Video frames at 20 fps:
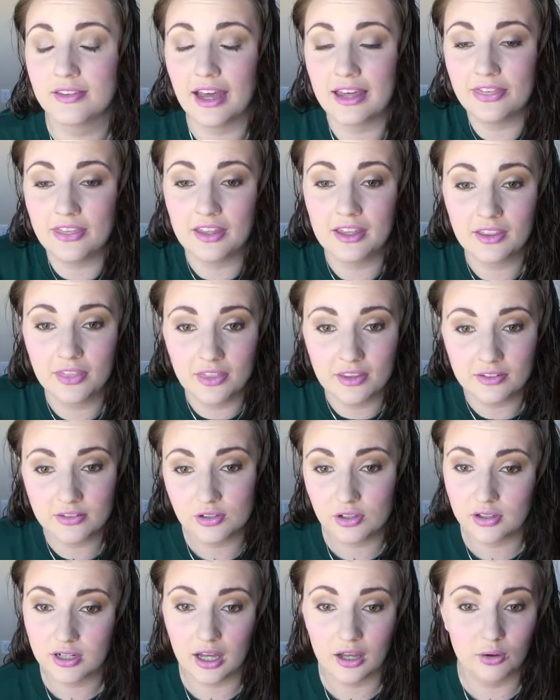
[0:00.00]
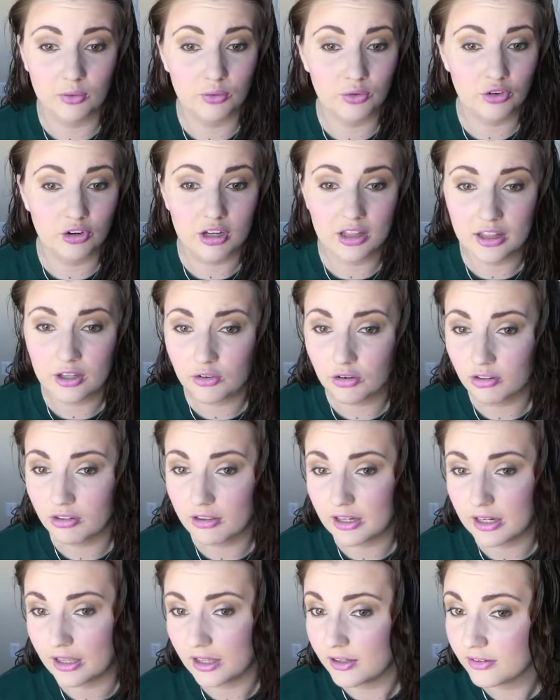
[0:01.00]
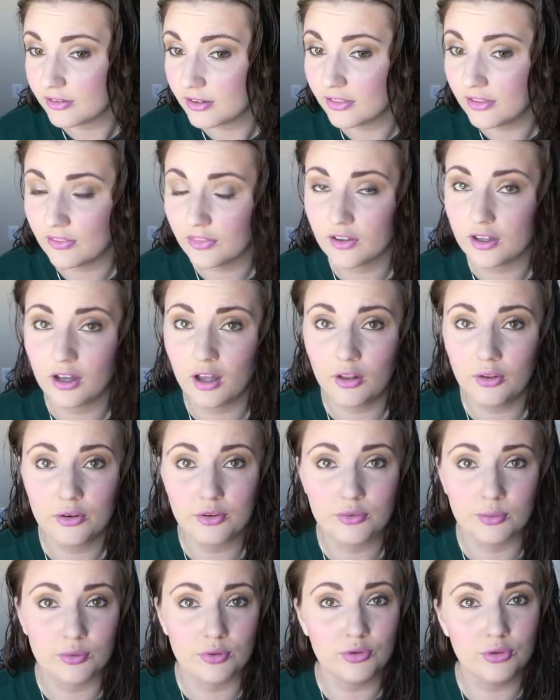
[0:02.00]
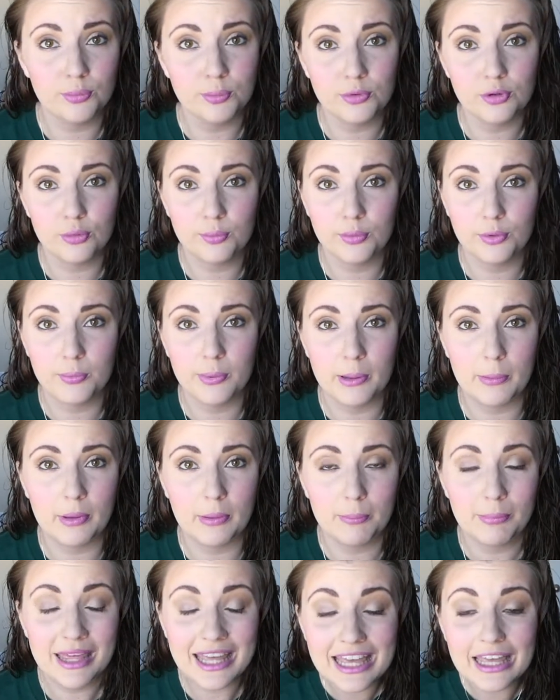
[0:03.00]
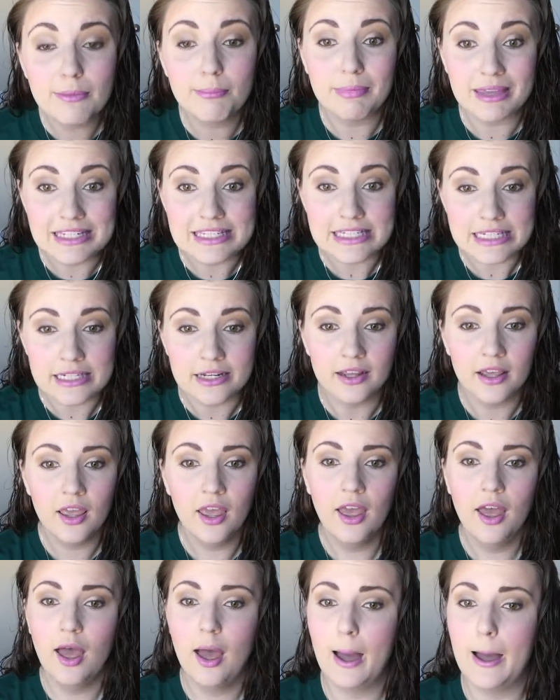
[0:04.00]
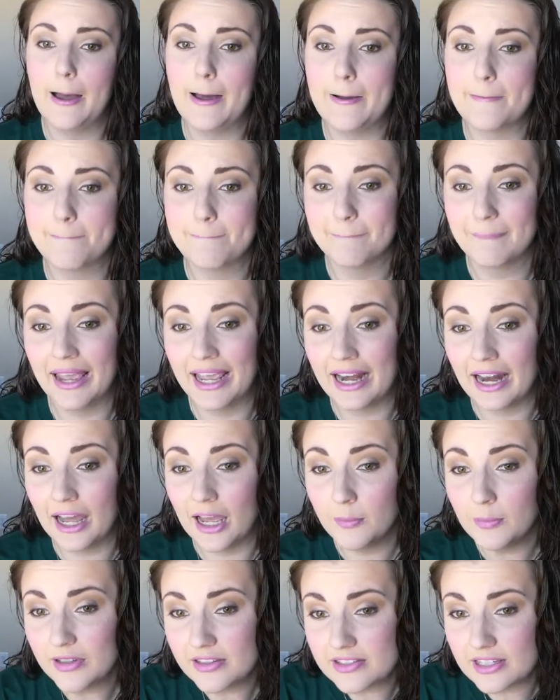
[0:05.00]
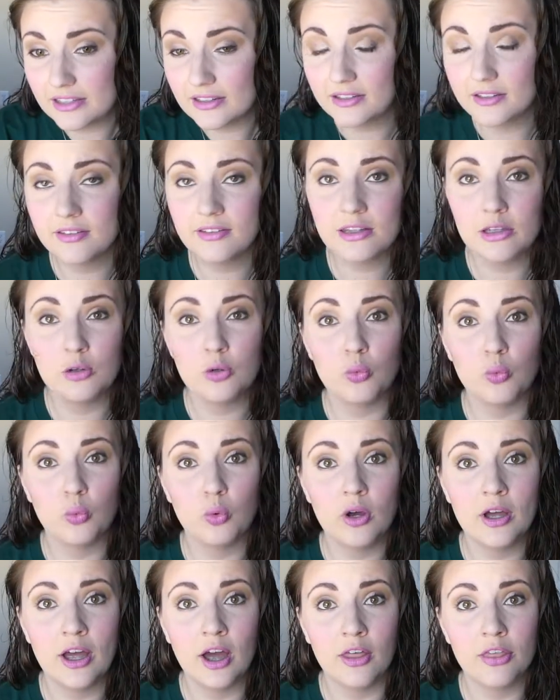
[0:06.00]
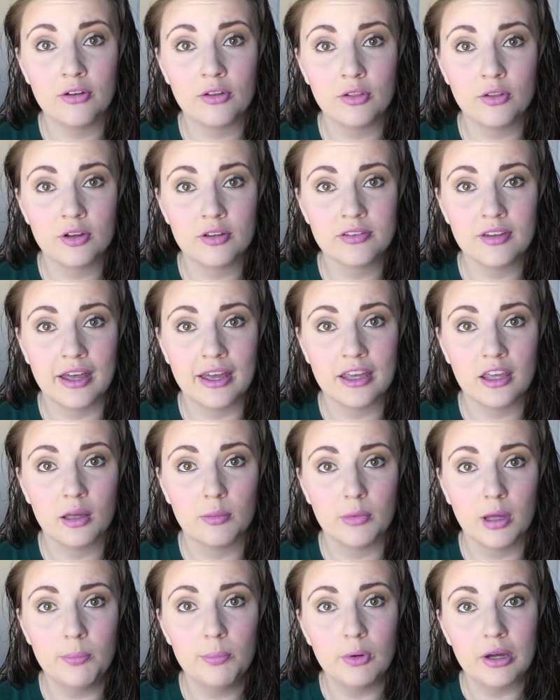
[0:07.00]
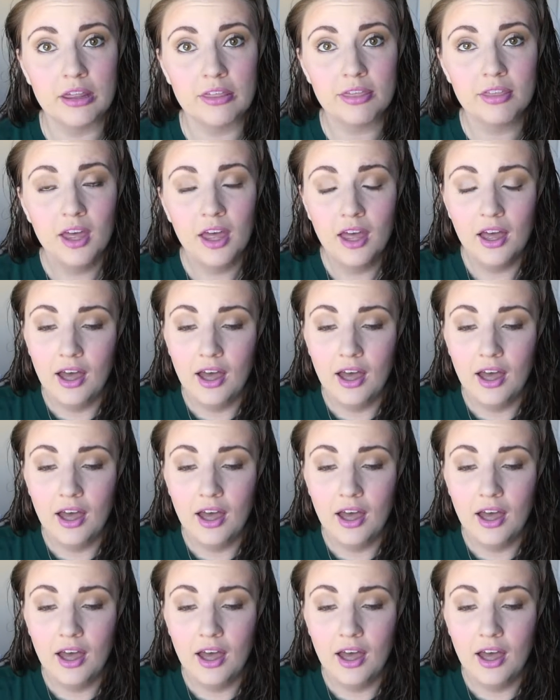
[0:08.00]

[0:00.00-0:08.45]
I think this turned out really, really nice. I think the colors were super duper pigmented, and I'm excited to see what other looks I come up with.